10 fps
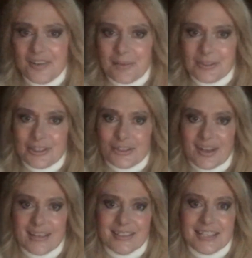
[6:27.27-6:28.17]
I'm just
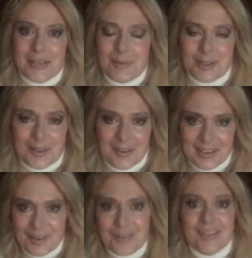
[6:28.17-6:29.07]
trying to keep us all
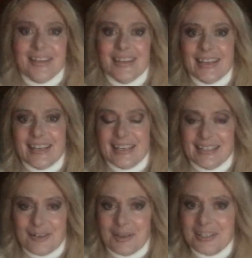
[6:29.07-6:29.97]
healthy,
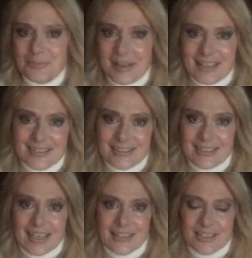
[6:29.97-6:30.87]
and I wanted to pass this
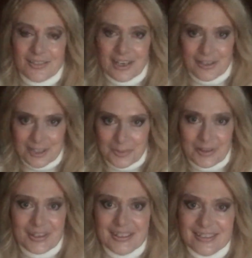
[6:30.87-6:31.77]
on because of our
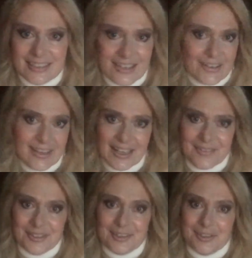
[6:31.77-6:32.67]
experience in our
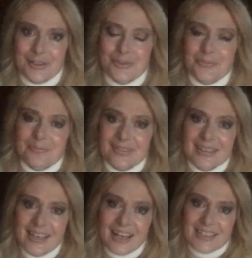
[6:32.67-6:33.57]
lives. So
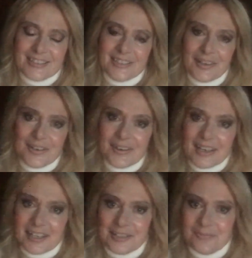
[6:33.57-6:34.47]

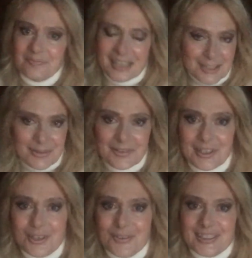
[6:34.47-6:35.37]
that's my
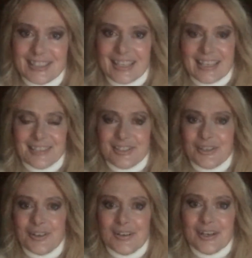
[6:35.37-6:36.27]
video for today. So
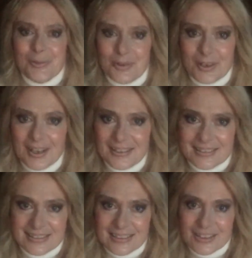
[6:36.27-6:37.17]
I hope you're
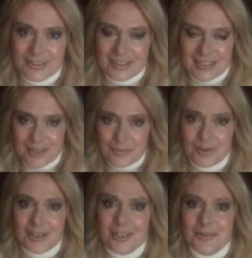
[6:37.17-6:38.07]
all, staying
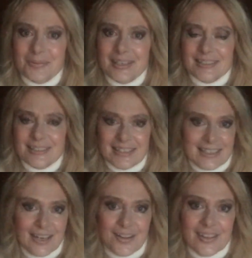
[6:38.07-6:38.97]
warm and staying
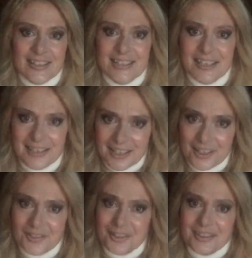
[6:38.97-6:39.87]
healthy and taking
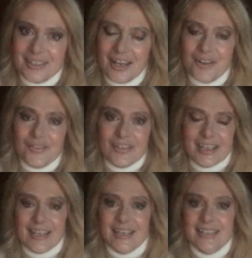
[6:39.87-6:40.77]
care of yourself.
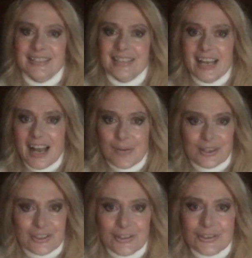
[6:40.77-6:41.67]
And I
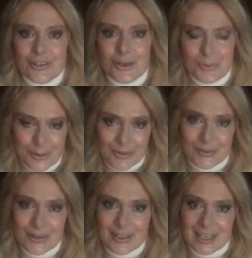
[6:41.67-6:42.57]
want you to know you're all
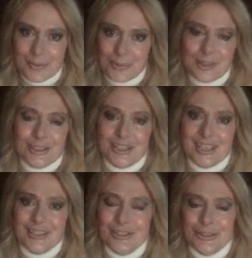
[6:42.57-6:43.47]
beautiful, and I
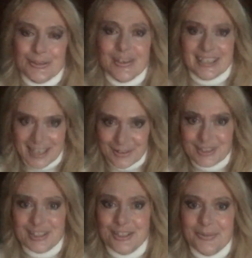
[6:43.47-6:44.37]
appreciate you, and I will
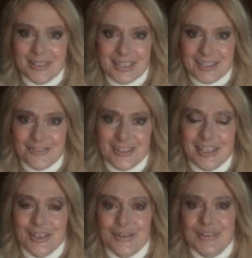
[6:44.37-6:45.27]
see you in my next
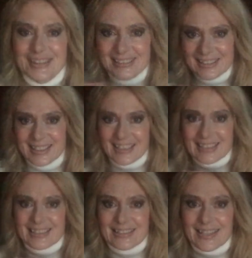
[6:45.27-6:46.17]
video.
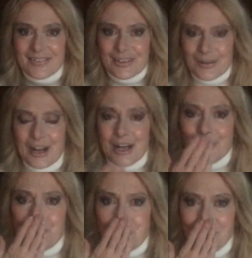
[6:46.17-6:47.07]
Love you
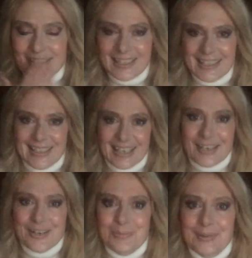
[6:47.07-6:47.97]
all. Take
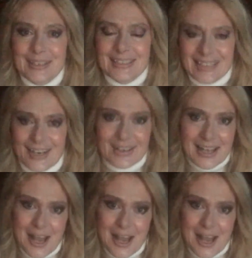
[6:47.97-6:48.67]
care. Peace out.